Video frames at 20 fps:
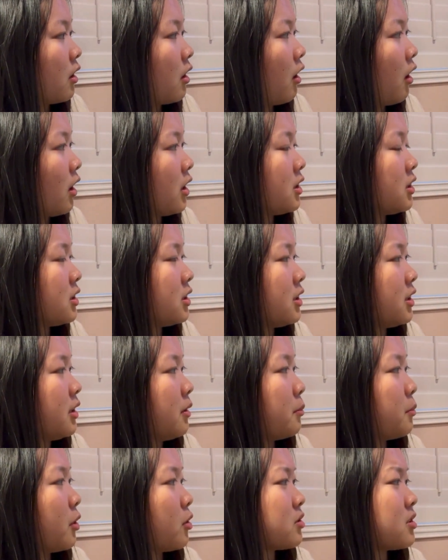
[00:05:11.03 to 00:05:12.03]
Honestly,
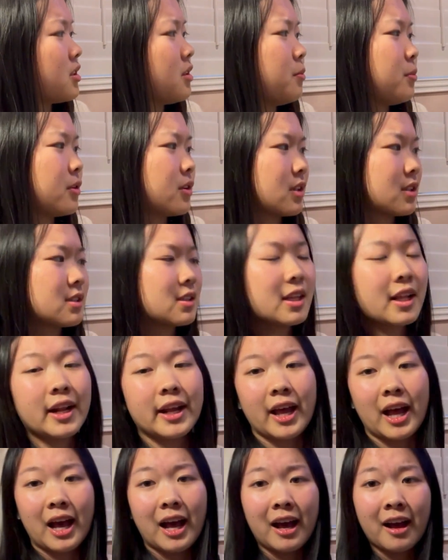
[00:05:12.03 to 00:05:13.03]
most of the books that I
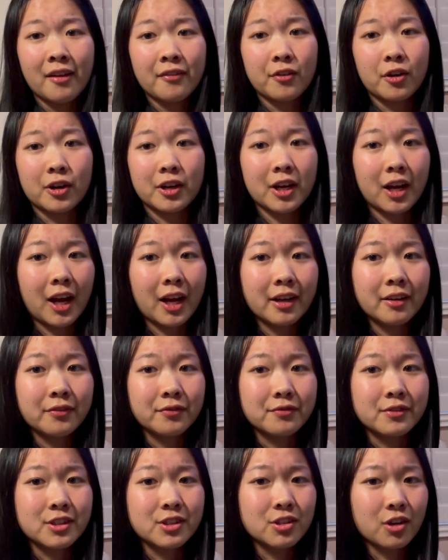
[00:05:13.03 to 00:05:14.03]
have are kind of
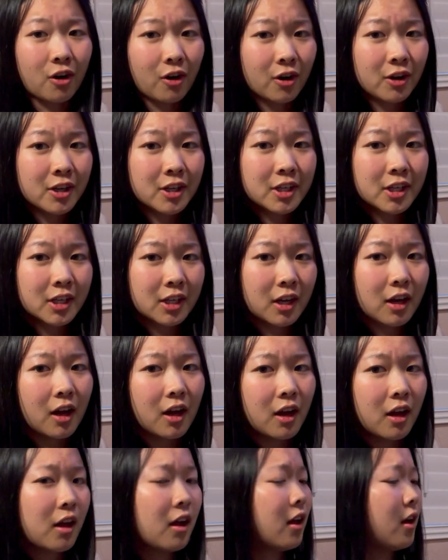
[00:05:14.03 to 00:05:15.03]
dark
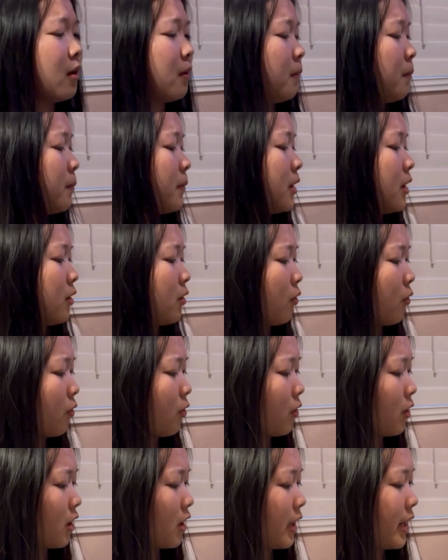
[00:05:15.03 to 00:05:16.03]
um,
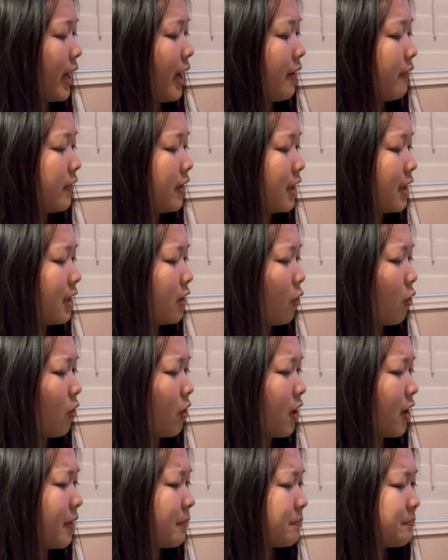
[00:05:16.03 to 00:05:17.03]
or heavy
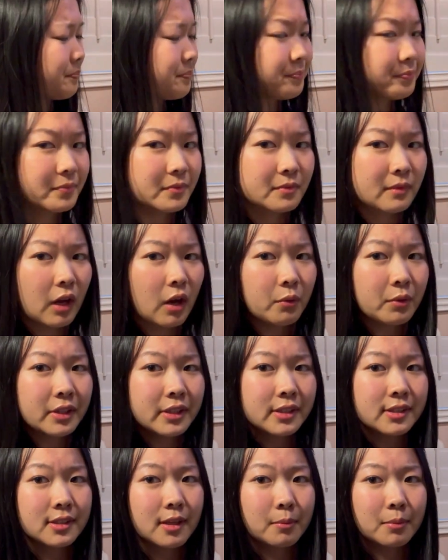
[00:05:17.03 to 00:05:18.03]
or not
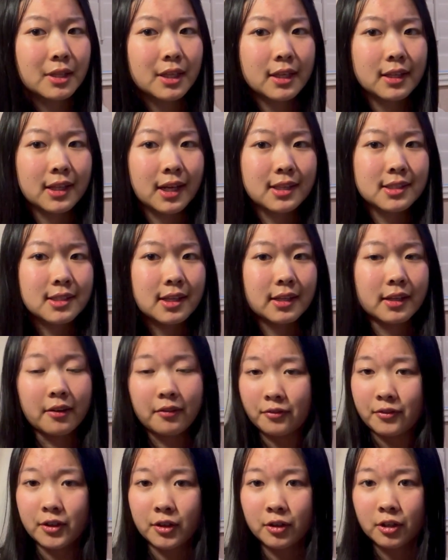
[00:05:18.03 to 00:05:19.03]
really something that's like a
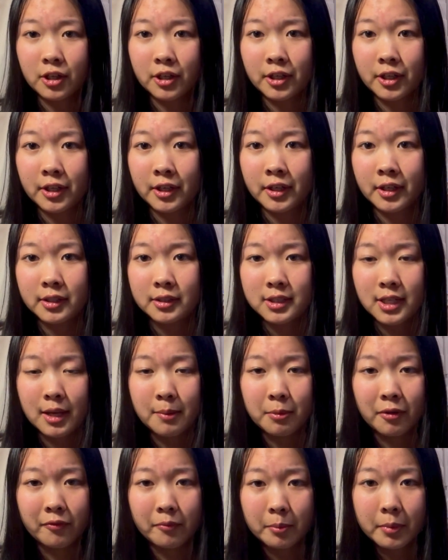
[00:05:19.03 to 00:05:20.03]
feel-good
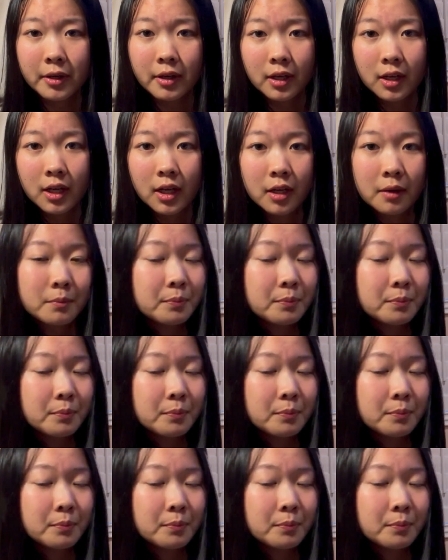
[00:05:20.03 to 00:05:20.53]
type of book.